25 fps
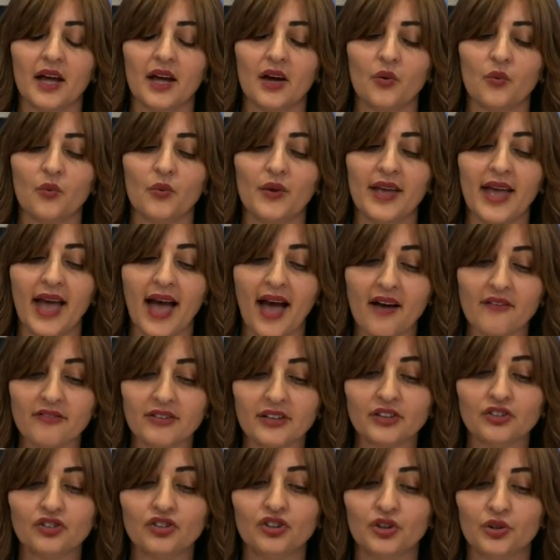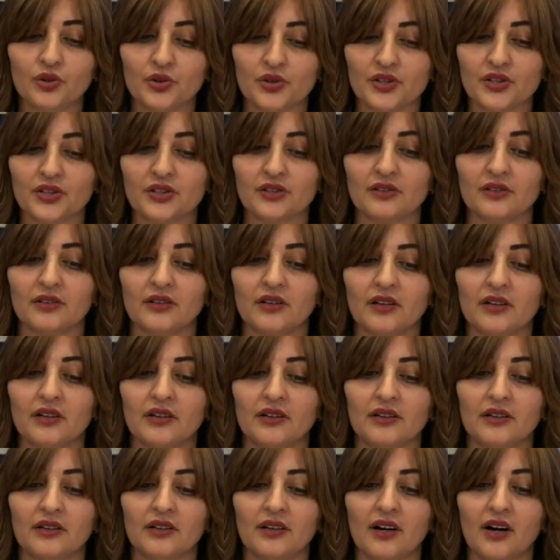we haven't used
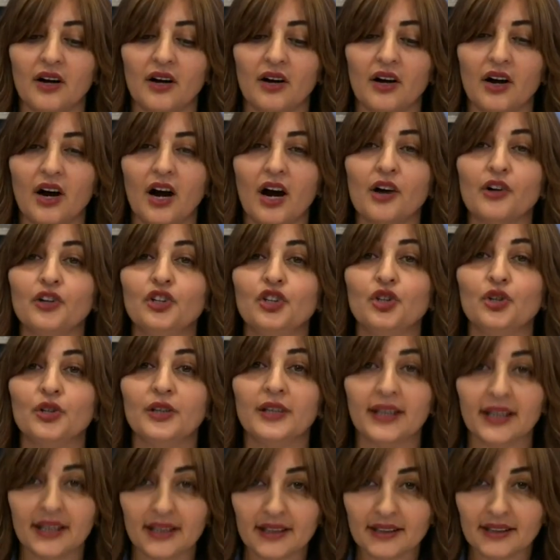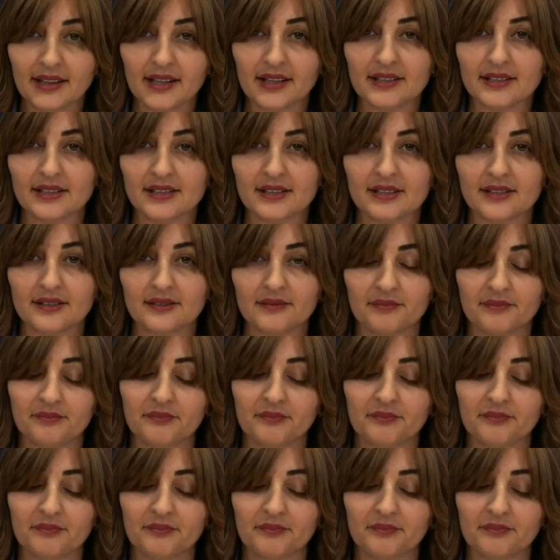our uniqueness